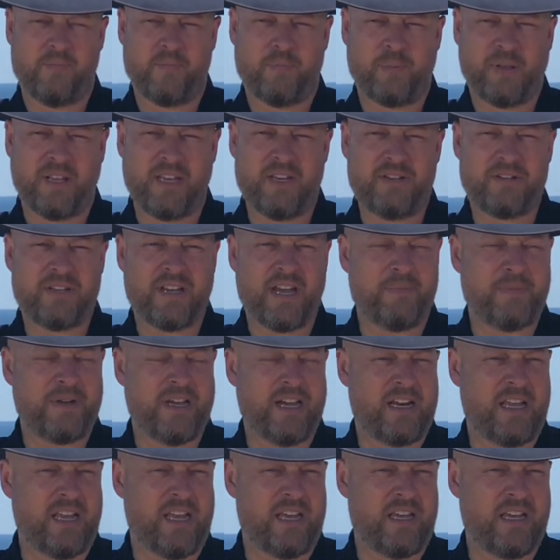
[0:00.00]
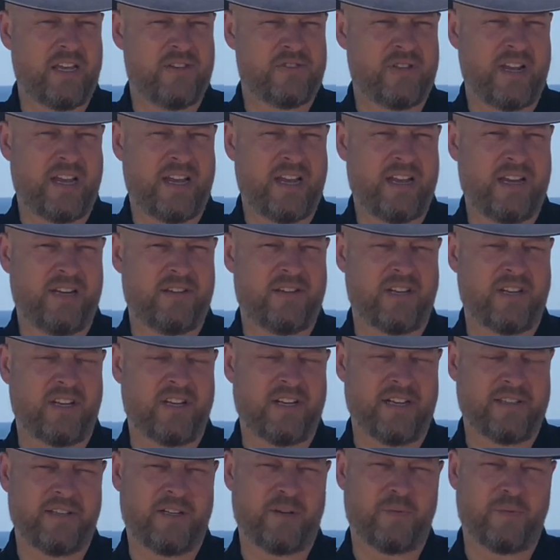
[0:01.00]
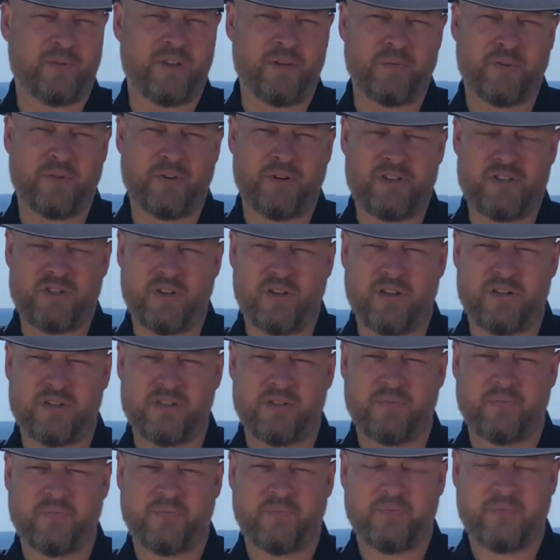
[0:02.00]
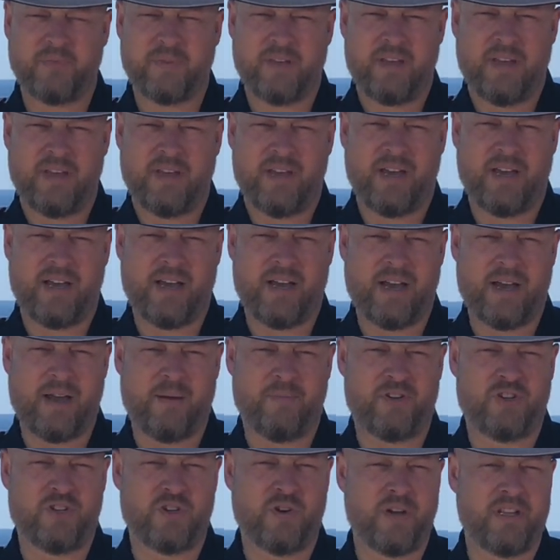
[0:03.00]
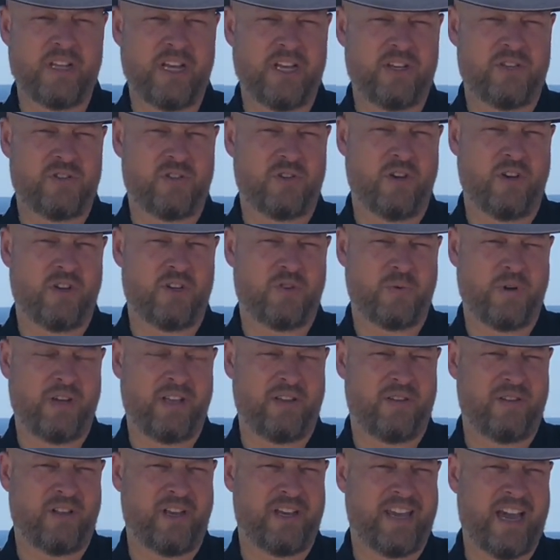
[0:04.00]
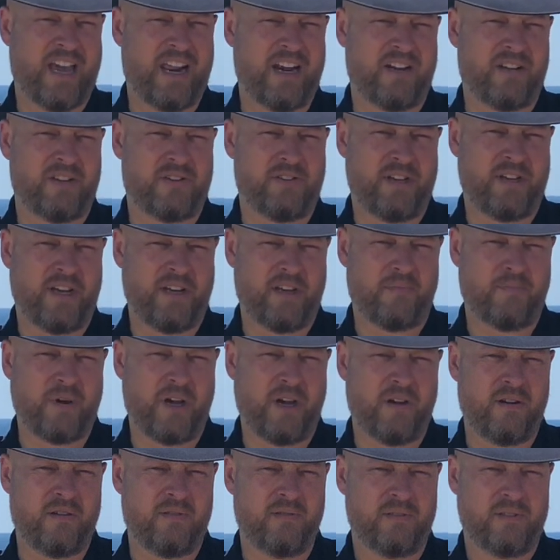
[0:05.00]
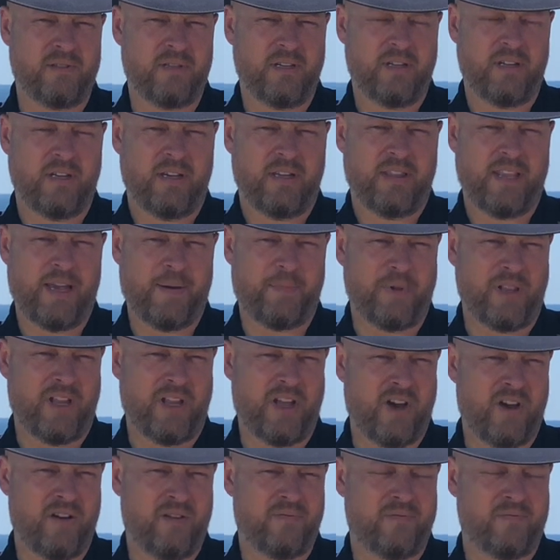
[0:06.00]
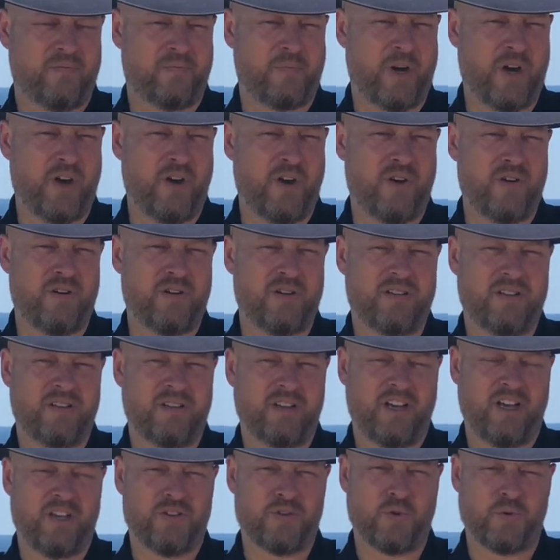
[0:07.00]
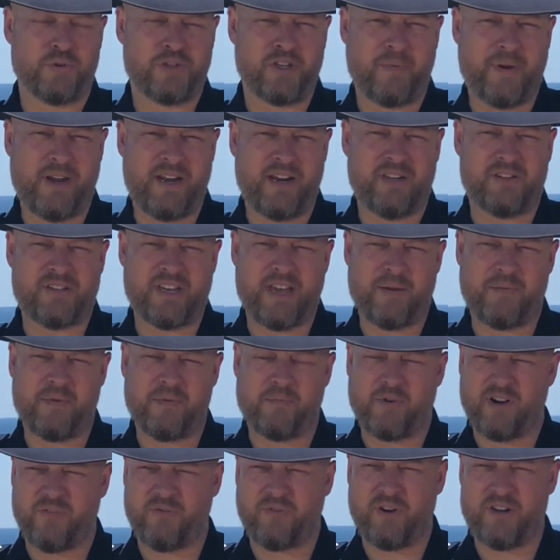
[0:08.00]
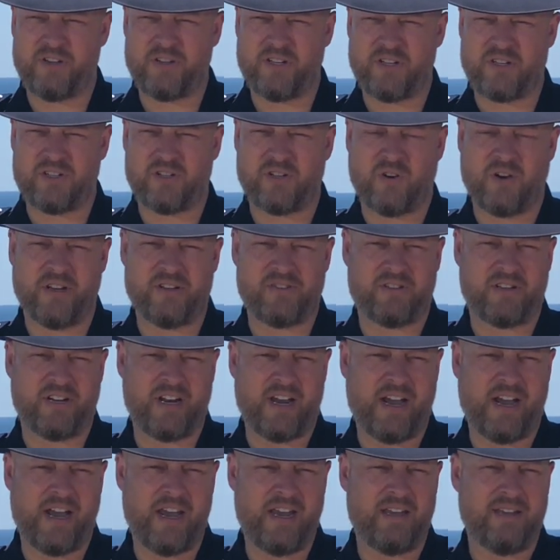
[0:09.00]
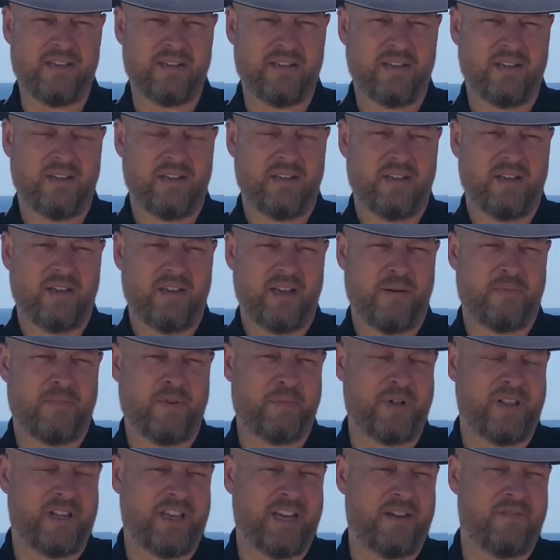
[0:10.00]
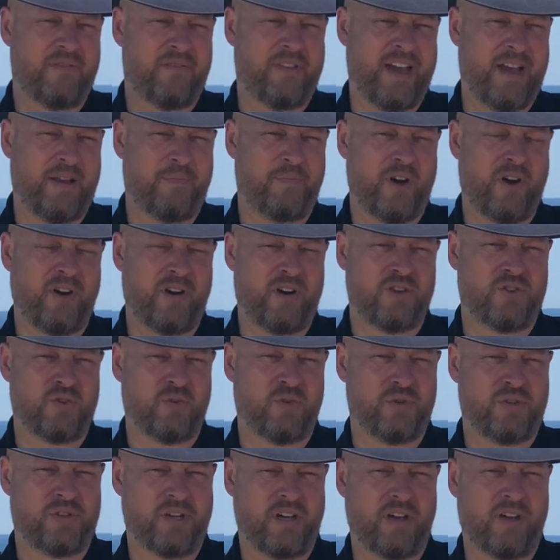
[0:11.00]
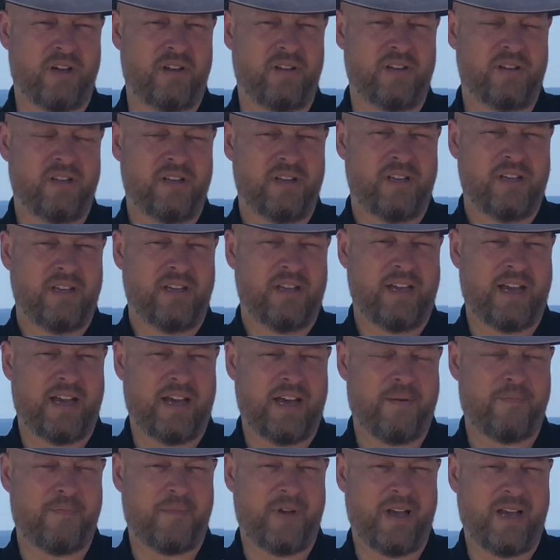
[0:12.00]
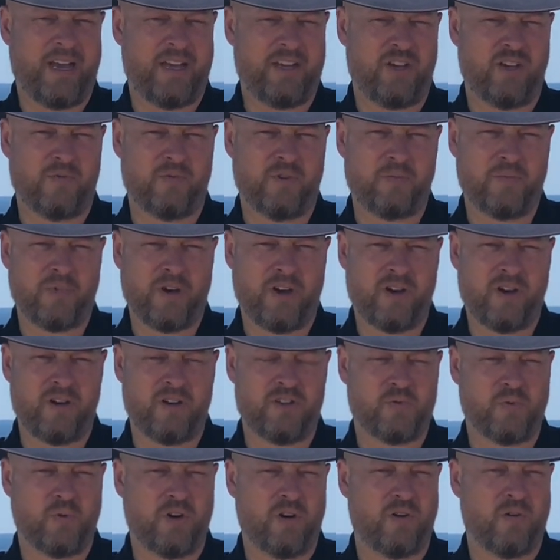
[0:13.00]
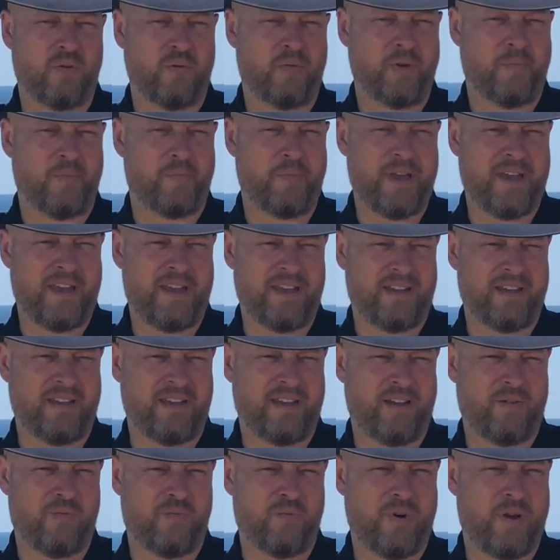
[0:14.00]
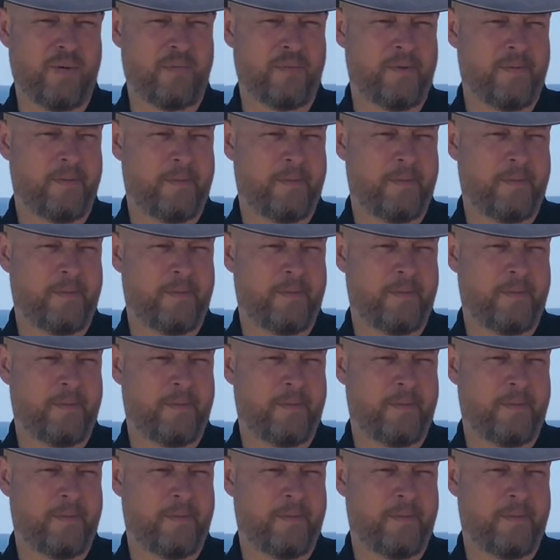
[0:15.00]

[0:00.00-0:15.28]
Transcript: Police came down here yesterday and conducted a preliminary search. During that search, we located a second bone. That bone has also been examined by Forensic Science today, and we believe that bone is also a human bone as well, being a rib.